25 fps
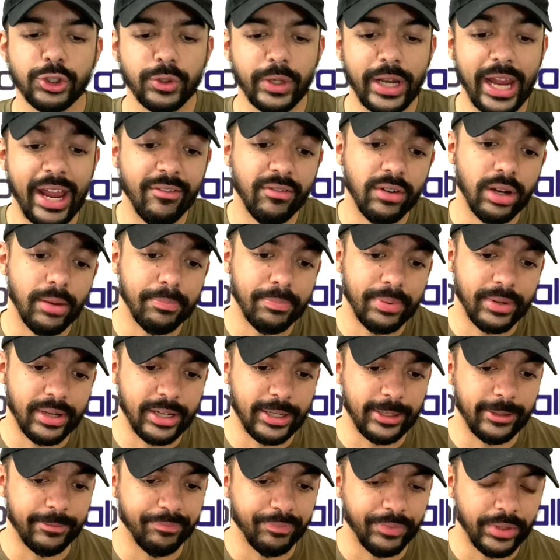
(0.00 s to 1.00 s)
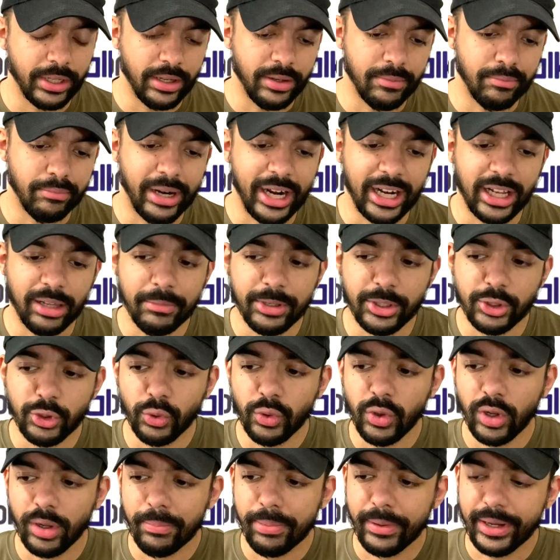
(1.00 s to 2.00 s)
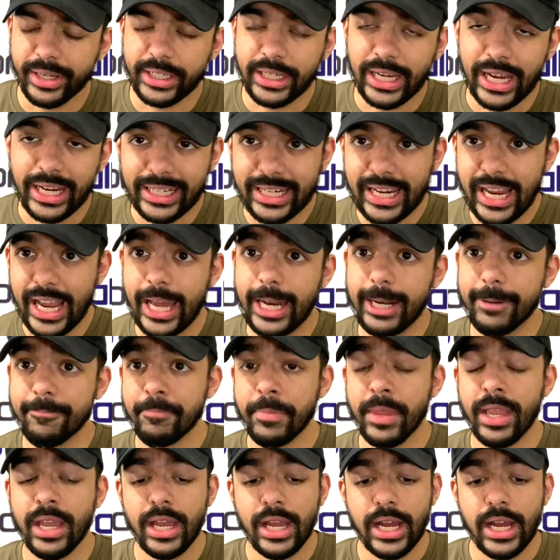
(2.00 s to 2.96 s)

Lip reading: You gave up Bradley McDougal, but again,